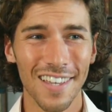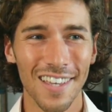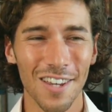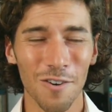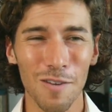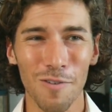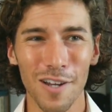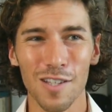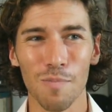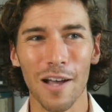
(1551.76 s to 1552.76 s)
he
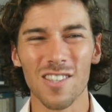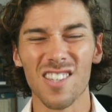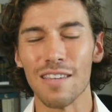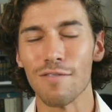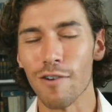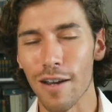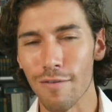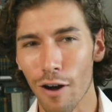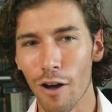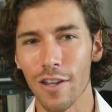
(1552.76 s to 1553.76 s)
writes about Stevie Ray
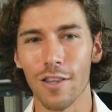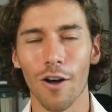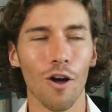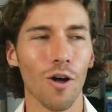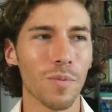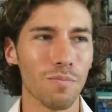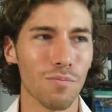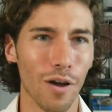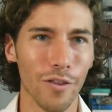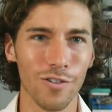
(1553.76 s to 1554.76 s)
Vaughan and the Allman
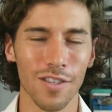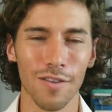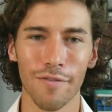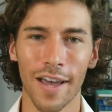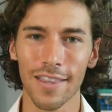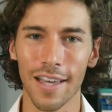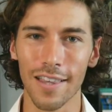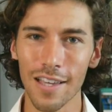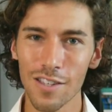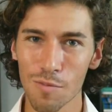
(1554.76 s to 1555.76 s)
Brothers and the fact
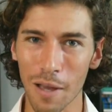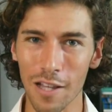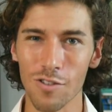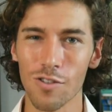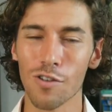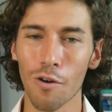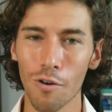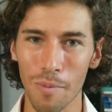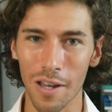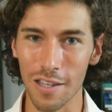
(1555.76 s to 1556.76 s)
that they spent
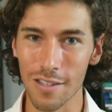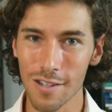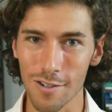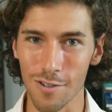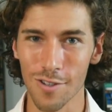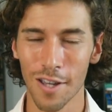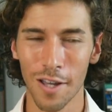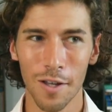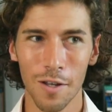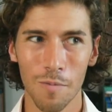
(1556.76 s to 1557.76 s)
so many years
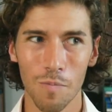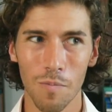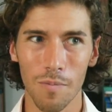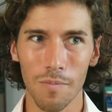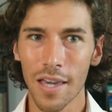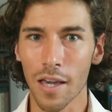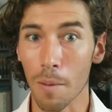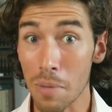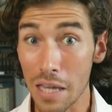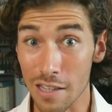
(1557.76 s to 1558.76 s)
making a
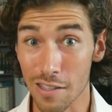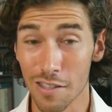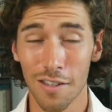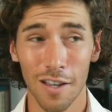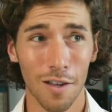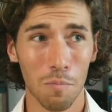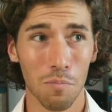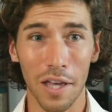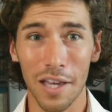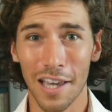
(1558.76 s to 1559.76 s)
pittance,
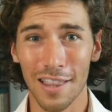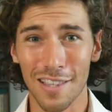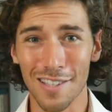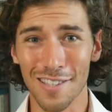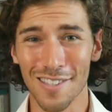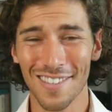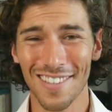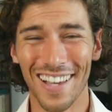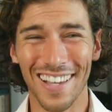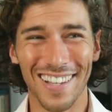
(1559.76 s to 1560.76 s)
playing at these
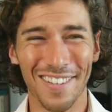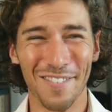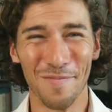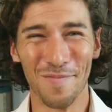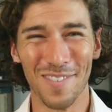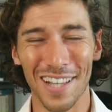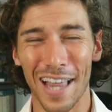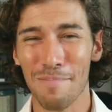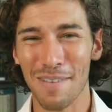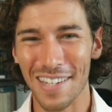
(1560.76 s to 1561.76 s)

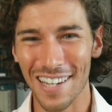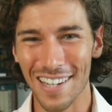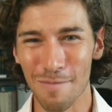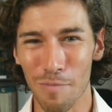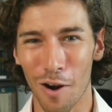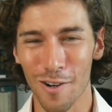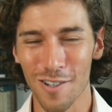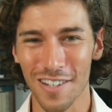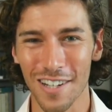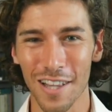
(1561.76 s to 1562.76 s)
dilapidated
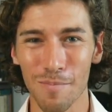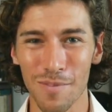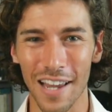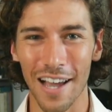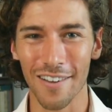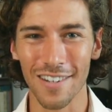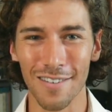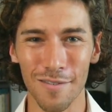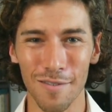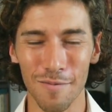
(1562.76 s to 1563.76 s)
bars and clubs down
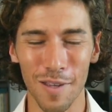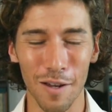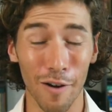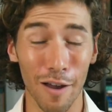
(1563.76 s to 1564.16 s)
and around